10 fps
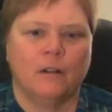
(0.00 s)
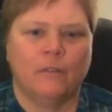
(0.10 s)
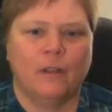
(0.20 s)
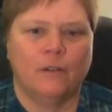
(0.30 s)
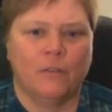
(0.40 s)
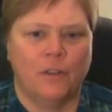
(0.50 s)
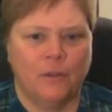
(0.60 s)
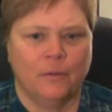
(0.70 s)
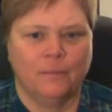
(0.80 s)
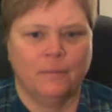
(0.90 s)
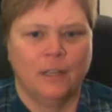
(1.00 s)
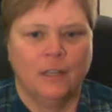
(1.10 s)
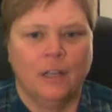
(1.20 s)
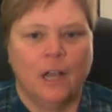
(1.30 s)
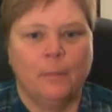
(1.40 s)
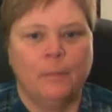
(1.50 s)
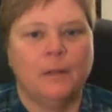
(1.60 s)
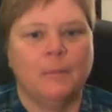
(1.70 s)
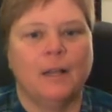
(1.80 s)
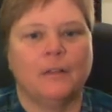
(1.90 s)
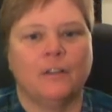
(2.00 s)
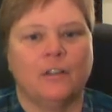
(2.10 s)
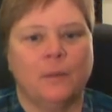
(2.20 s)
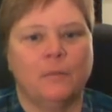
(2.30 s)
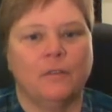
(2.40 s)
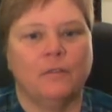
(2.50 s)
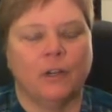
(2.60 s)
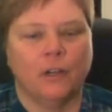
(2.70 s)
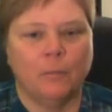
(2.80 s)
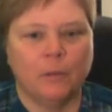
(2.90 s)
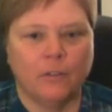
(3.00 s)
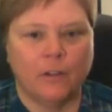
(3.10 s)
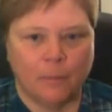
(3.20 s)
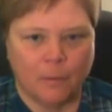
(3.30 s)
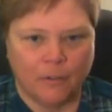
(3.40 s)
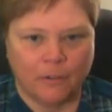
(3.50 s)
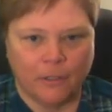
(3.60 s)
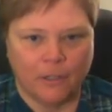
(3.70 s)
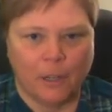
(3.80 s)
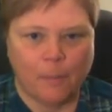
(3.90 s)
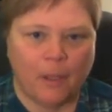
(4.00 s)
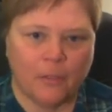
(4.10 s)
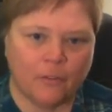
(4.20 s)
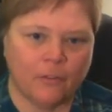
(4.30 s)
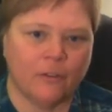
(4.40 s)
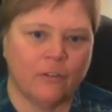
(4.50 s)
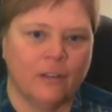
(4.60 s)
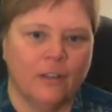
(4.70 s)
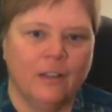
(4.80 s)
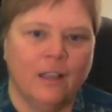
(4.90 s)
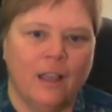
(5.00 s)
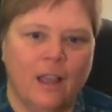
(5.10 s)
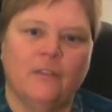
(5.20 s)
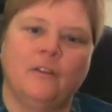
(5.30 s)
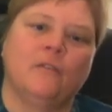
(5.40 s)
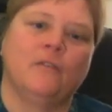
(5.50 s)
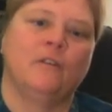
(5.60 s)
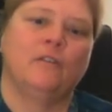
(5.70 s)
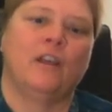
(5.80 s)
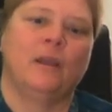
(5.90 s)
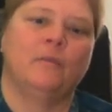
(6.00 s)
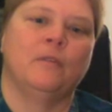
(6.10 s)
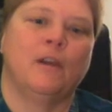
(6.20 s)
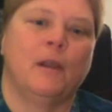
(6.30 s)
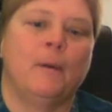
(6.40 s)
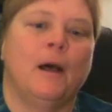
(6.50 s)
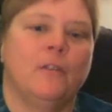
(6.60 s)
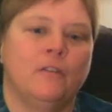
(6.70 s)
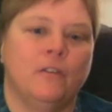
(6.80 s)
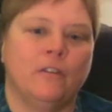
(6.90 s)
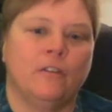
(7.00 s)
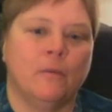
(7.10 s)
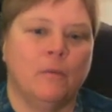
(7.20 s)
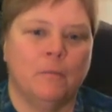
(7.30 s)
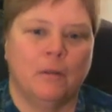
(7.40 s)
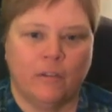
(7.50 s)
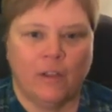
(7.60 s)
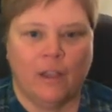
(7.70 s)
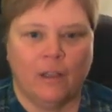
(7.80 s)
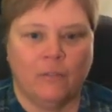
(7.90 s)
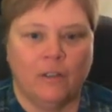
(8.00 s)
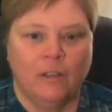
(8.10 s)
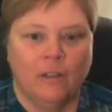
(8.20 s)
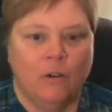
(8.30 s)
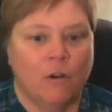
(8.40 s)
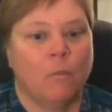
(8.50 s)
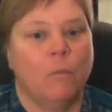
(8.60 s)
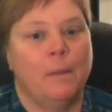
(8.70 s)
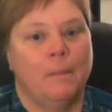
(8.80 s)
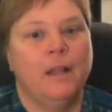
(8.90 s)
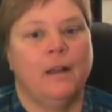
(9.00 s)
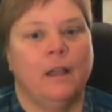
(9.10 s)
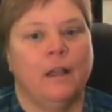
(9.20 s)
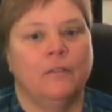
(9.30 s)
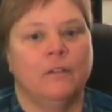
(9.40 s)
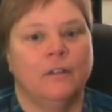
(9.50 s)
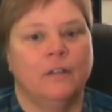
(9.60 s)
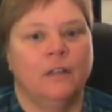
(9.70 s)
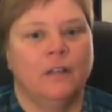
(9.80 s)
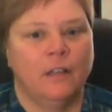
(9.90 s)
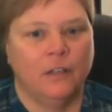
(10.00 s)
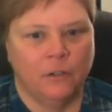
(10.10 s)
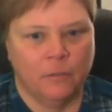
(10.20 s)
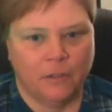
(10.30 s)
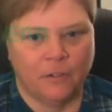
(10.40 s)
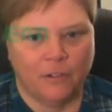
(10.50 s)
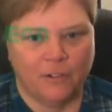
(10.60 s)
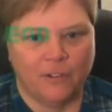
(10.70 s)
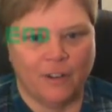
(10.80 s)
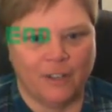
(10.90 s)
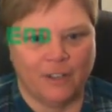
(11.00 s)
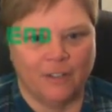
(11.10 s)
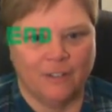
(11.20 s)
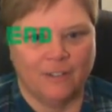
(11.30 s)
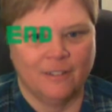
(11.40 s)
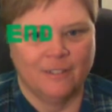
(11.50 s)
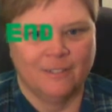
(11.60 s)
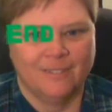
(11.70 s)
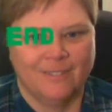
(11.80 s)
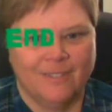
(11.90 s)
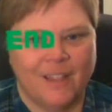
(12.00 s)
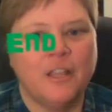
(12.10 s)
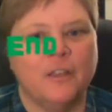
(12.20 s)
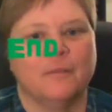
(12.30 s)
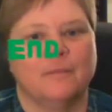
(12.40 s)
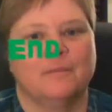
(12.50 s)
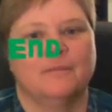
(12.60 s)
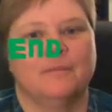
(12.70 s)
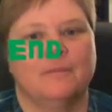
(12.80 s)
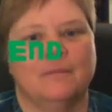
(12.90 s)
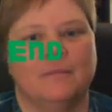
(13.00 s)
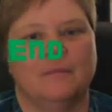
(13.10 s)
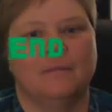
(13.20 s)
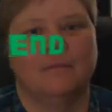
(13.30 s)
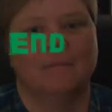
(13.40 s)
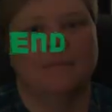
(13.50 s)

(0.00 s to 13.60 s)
and I hope that it helped clarify for you a bit about the types of variables that are present in hypotheses and the different types of hypotheses that one must have or one might have in your research study. Thank